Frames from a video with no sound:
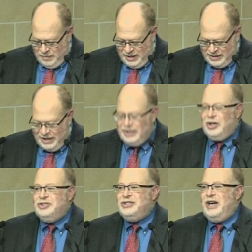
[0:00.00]
maintain
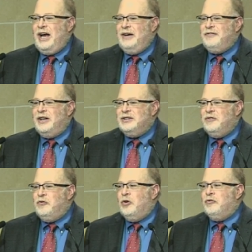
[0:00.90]
our staff at
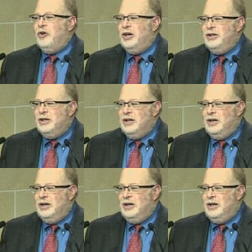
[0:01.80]
the forefront